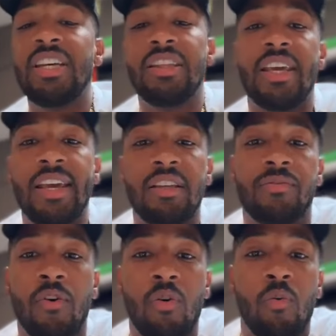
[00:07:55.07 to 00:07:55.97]
see
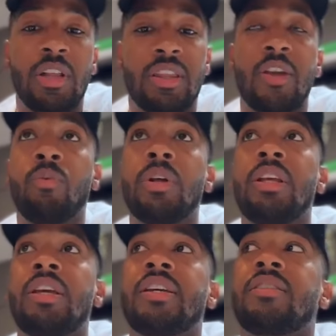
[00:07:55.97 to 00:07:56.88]
things for what they
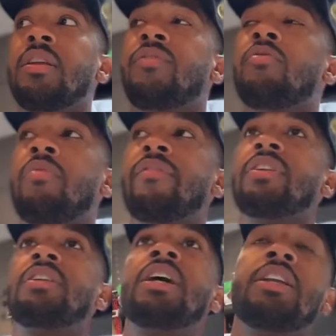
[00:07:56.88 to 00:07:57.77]
really is. And if you've
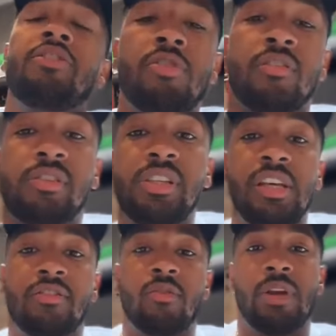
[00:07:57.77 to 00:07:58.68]
never done it, you don't
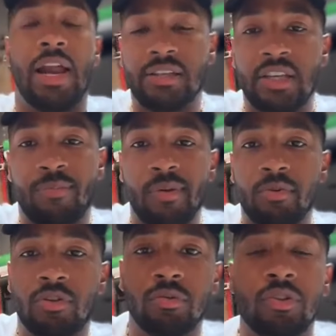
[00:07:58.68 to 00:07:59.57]
see it. So when I see
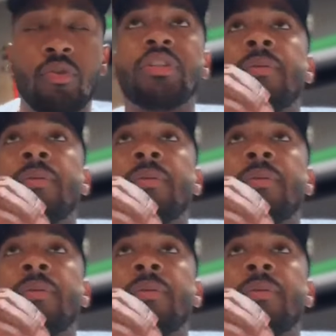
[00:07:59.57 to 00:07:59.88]
people do